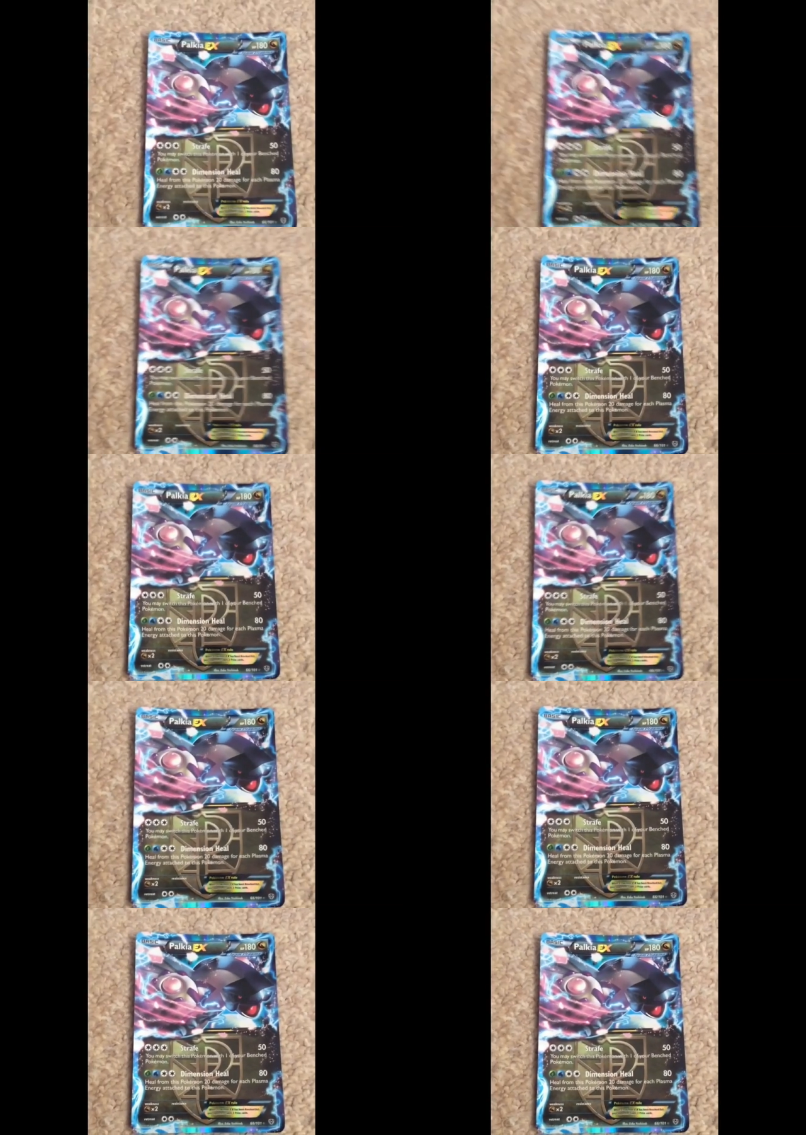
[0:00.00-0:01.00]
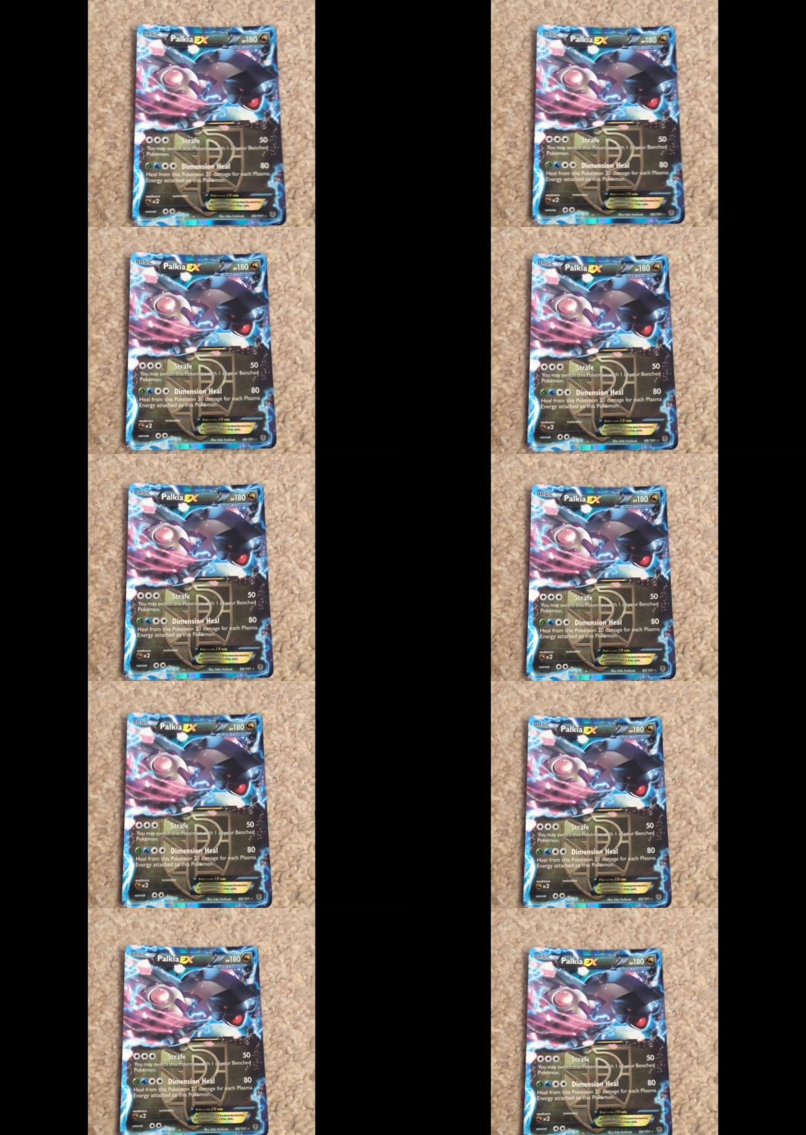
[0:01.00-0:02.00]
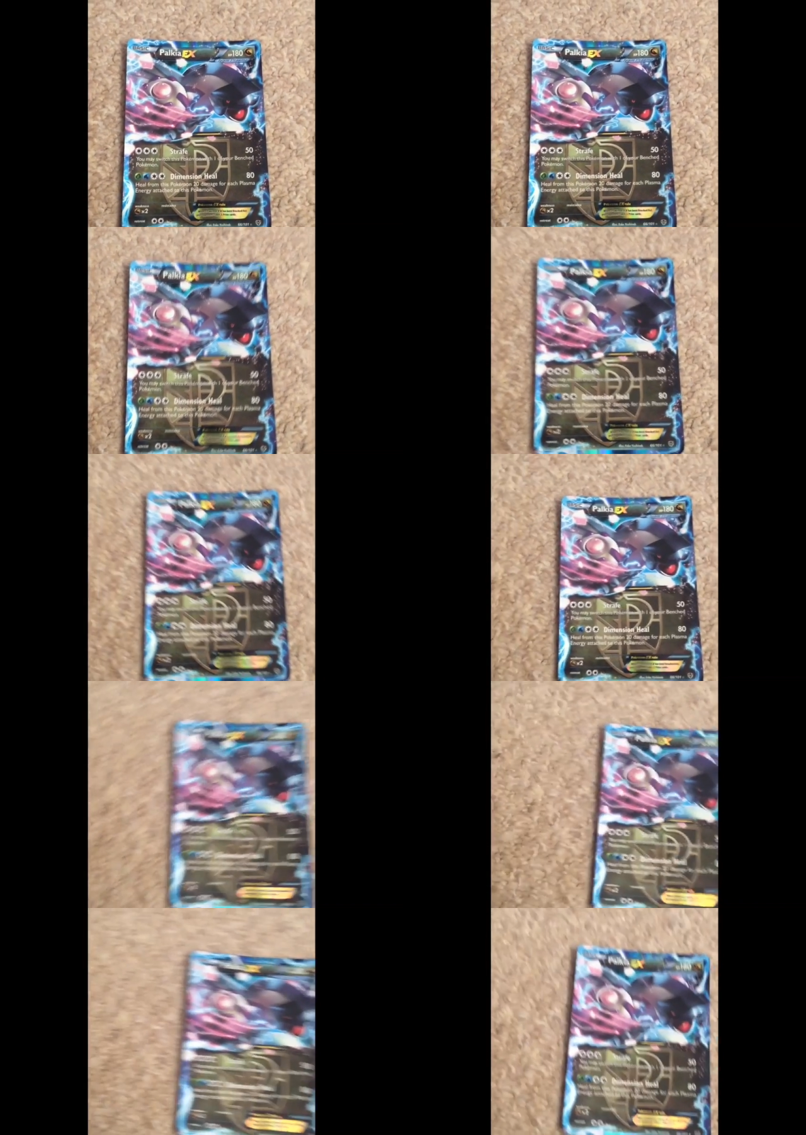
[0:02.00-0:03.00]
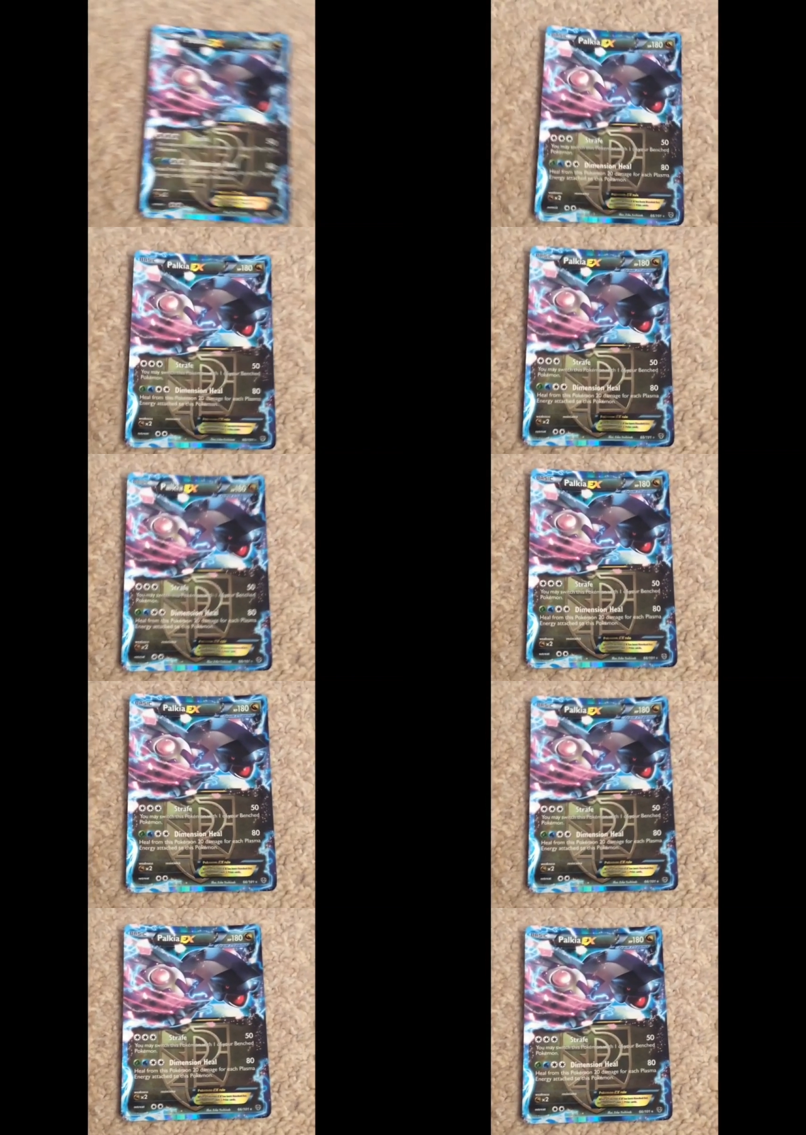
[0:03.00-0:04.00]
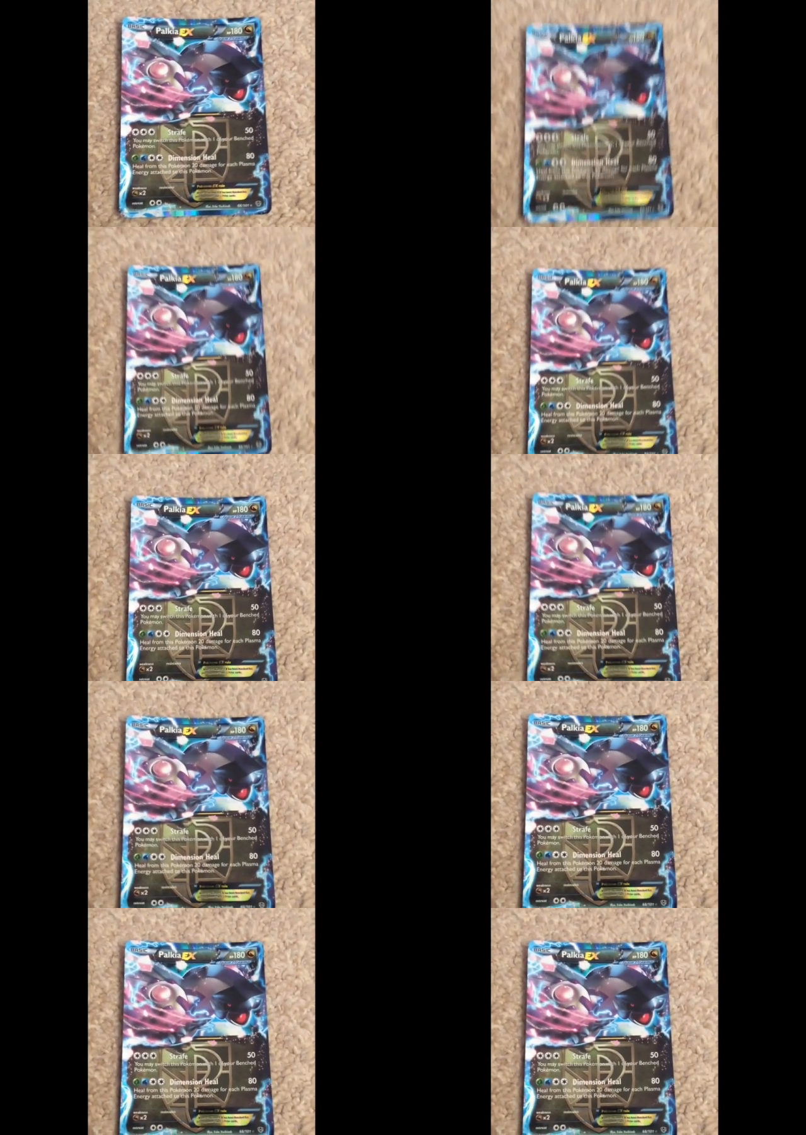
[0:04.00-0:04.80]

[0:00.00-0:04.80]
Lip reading: [unreadable: no face in view]